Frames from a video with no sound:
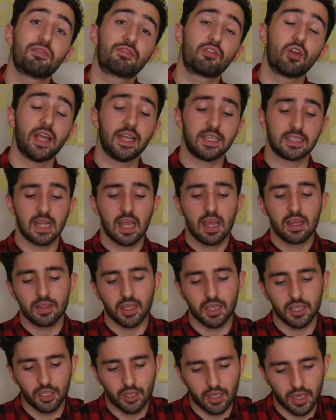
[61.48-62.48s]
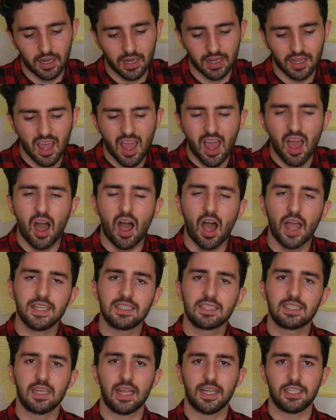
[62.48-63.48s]
afraid that you kind of like
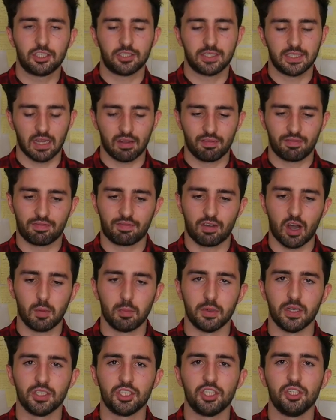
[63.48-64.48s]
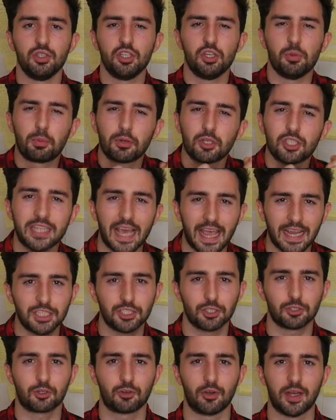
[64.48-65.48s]
isolate yourself from it, you, you protect
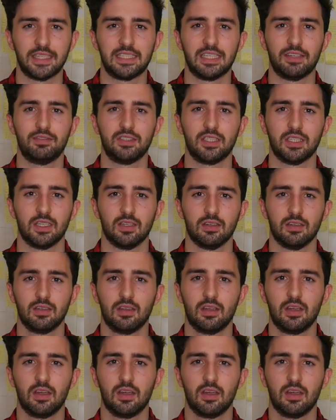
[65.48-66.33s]
your creativity.